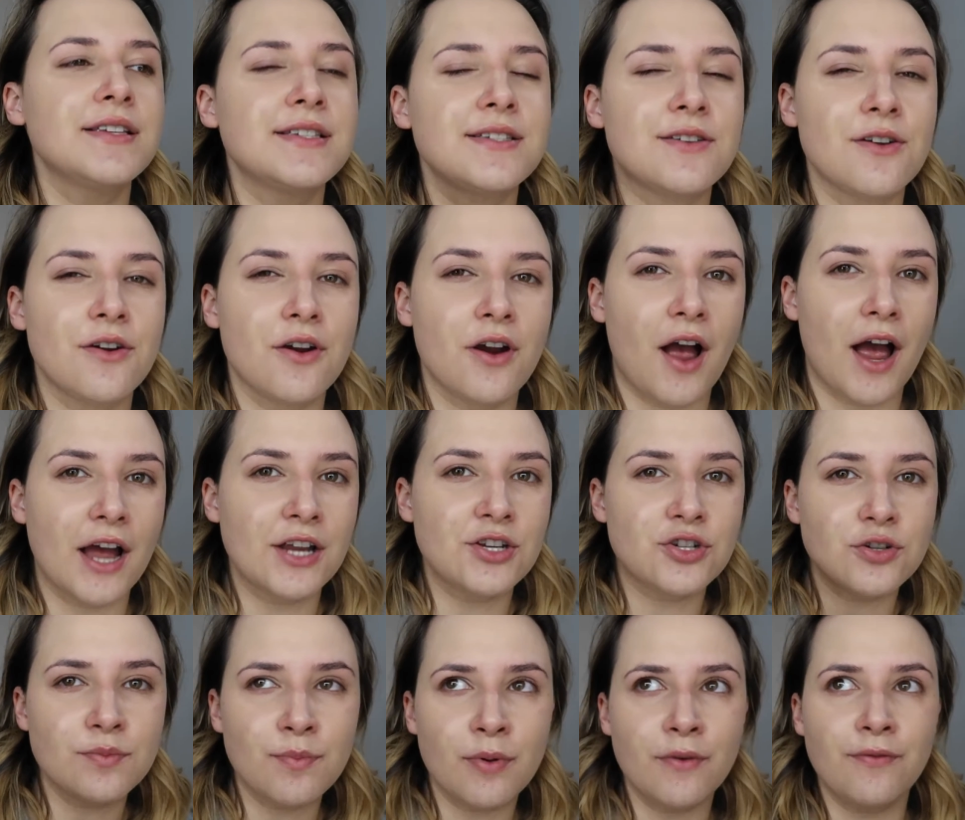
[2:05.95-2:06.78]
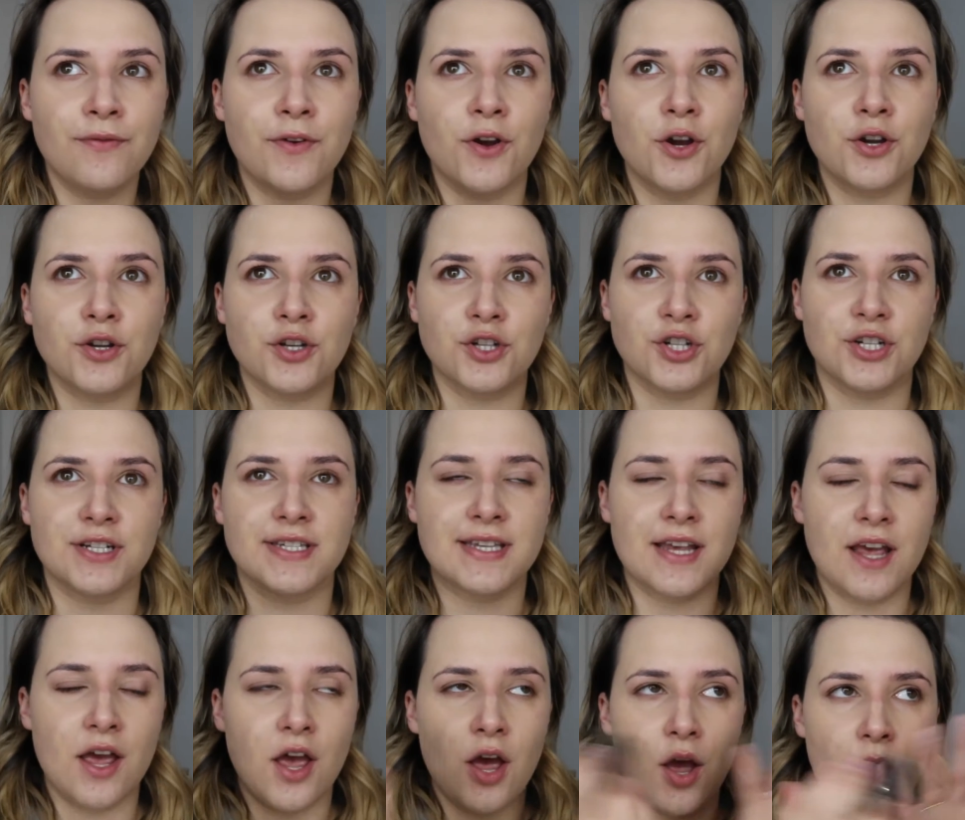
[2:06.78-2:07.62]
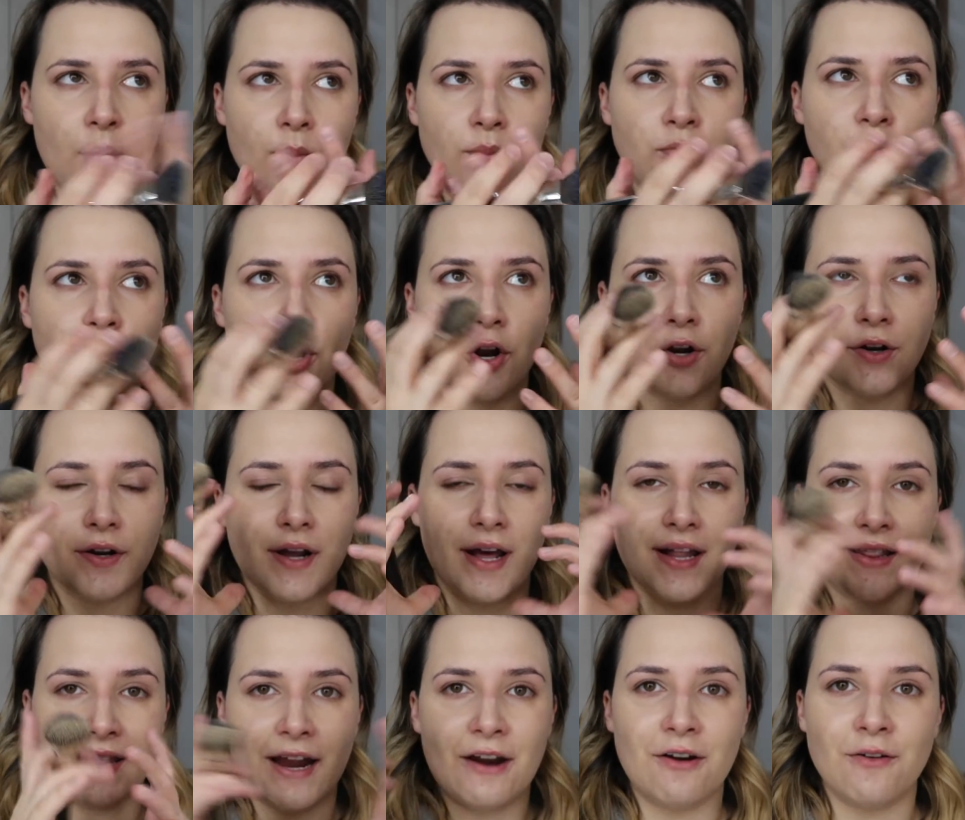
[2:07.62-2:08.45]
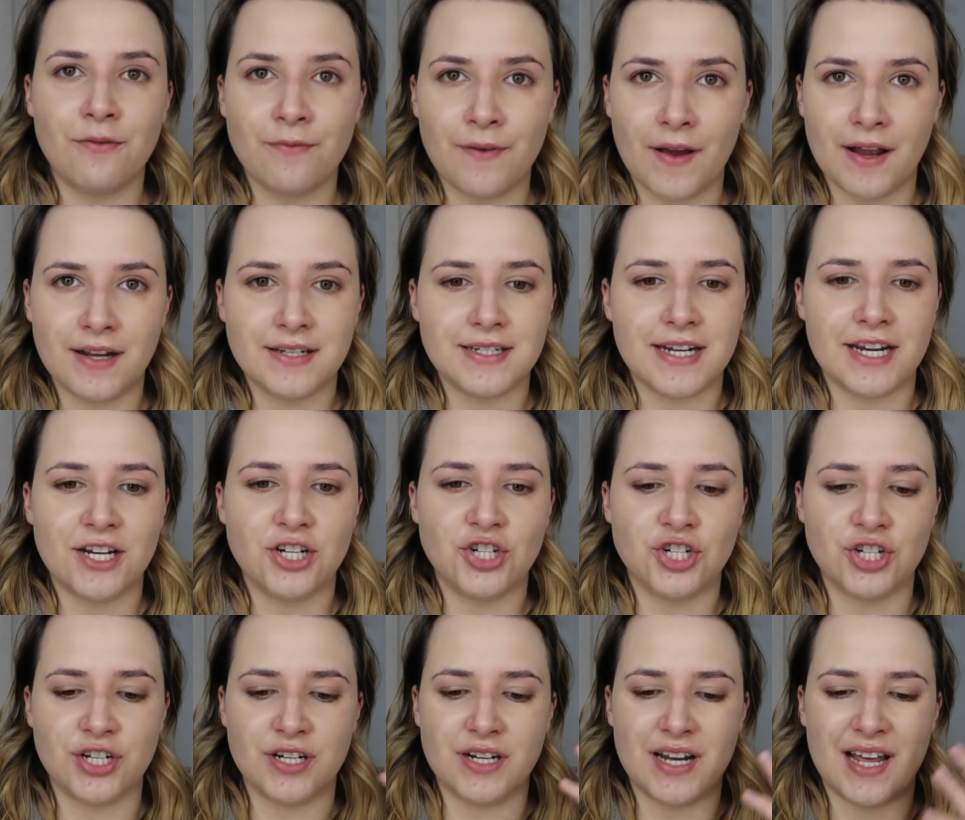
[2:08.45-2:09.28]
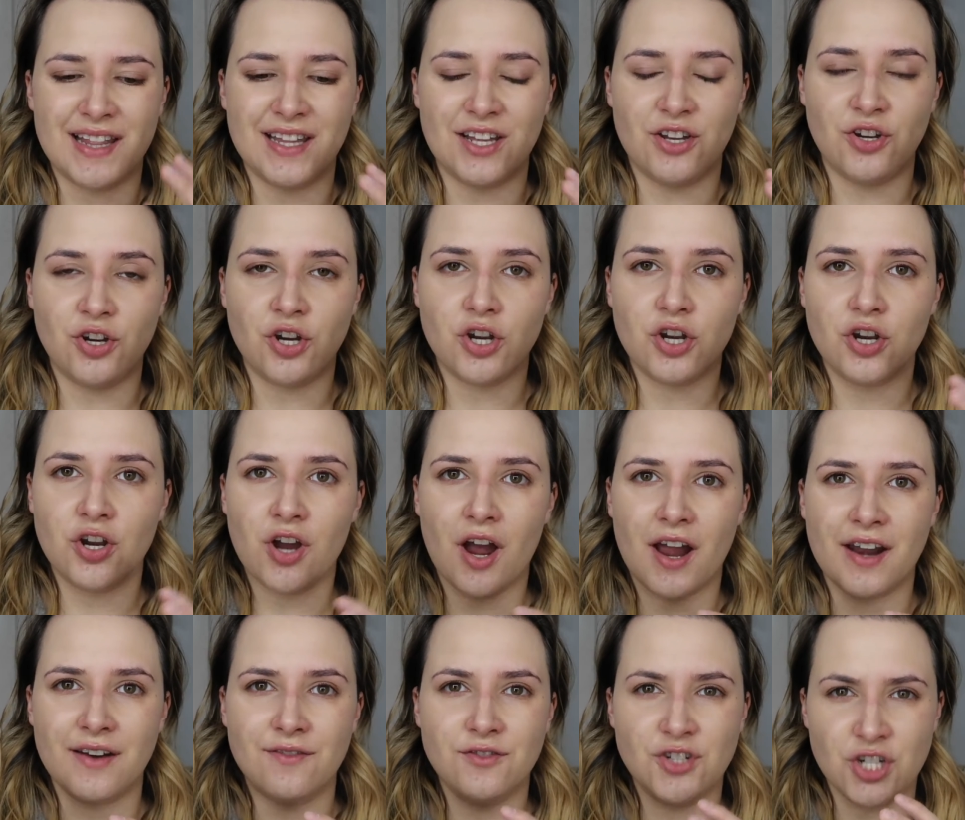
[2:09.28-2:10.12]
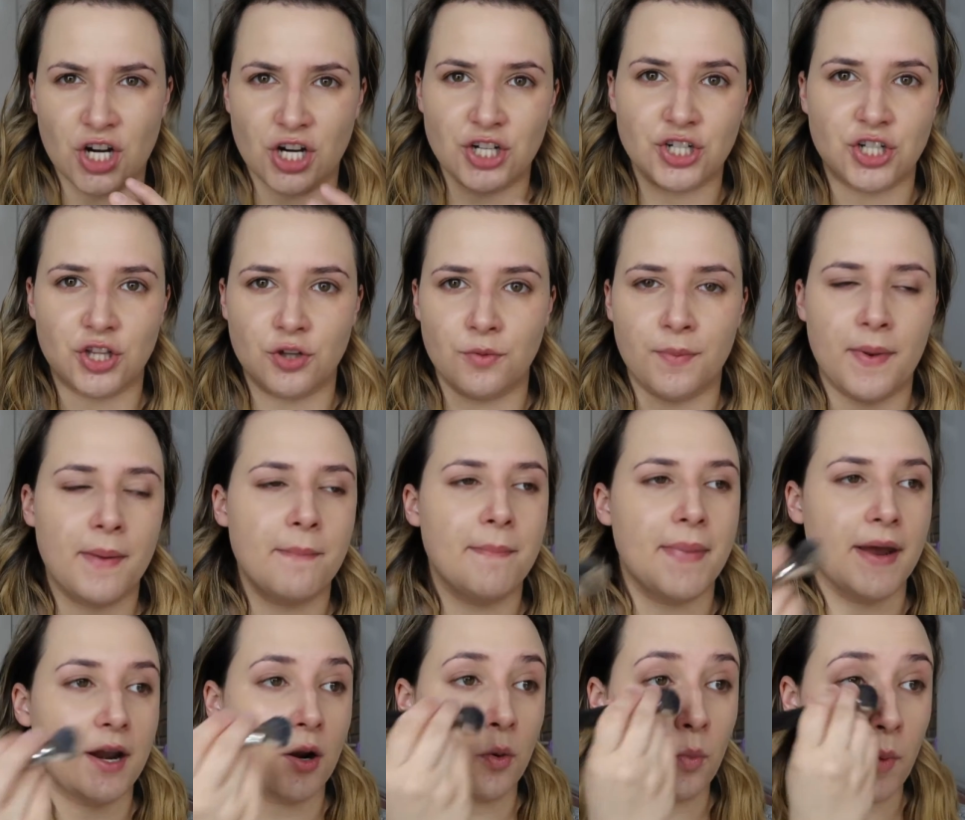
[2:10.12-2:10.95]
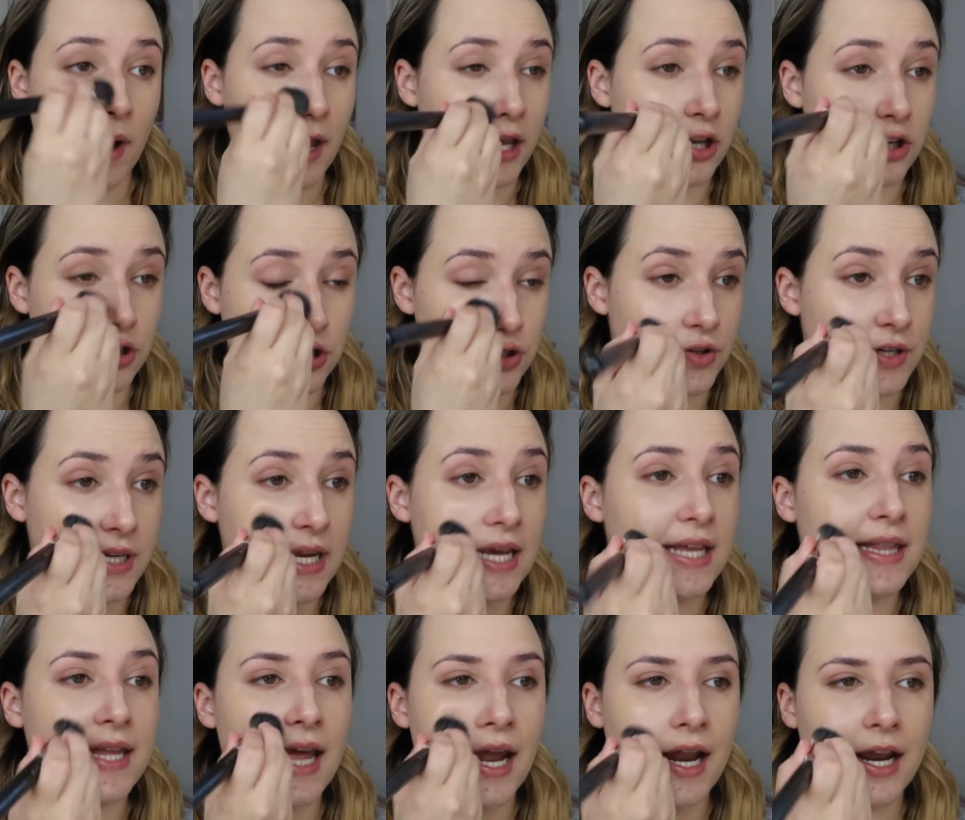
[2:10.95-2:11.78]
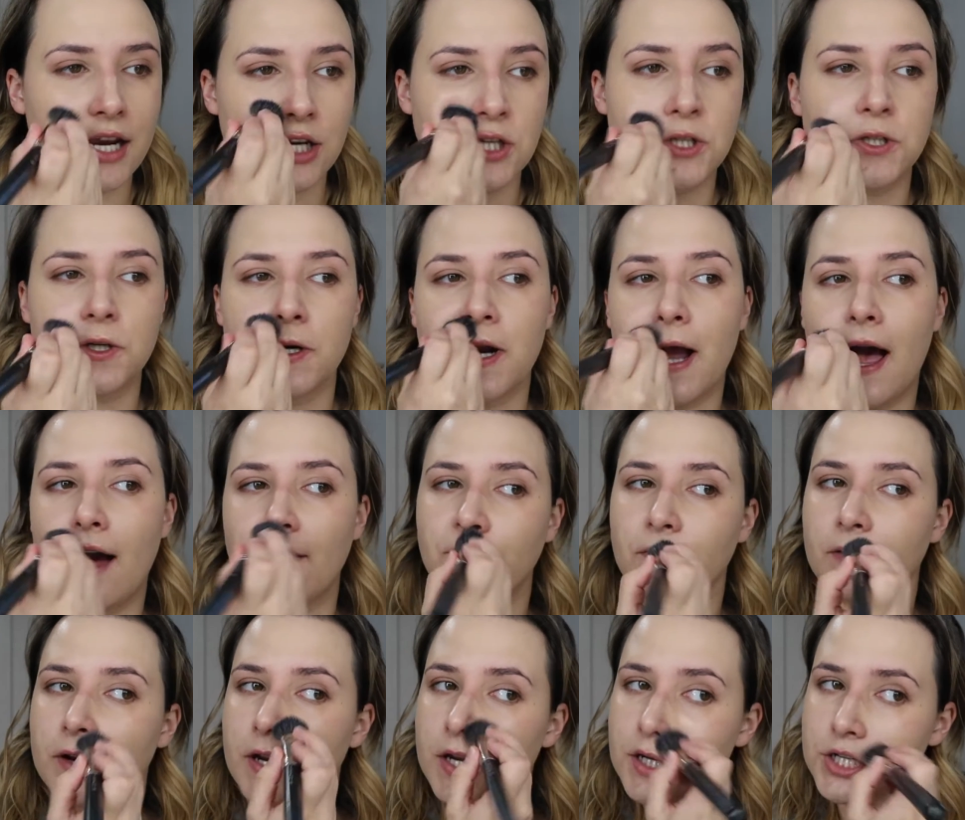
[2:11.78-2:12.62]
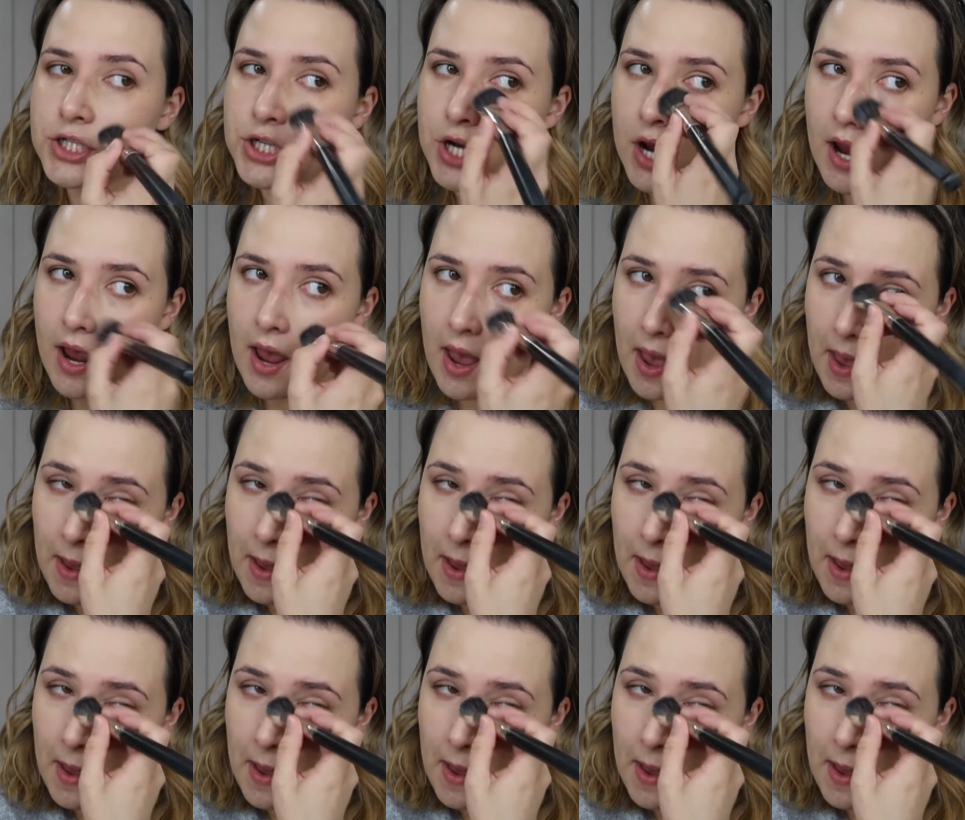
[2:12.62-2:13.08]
So I do prefer to just put on a layer of foundation, and then you can kind of judge a little bit better where you do need that extra coverage.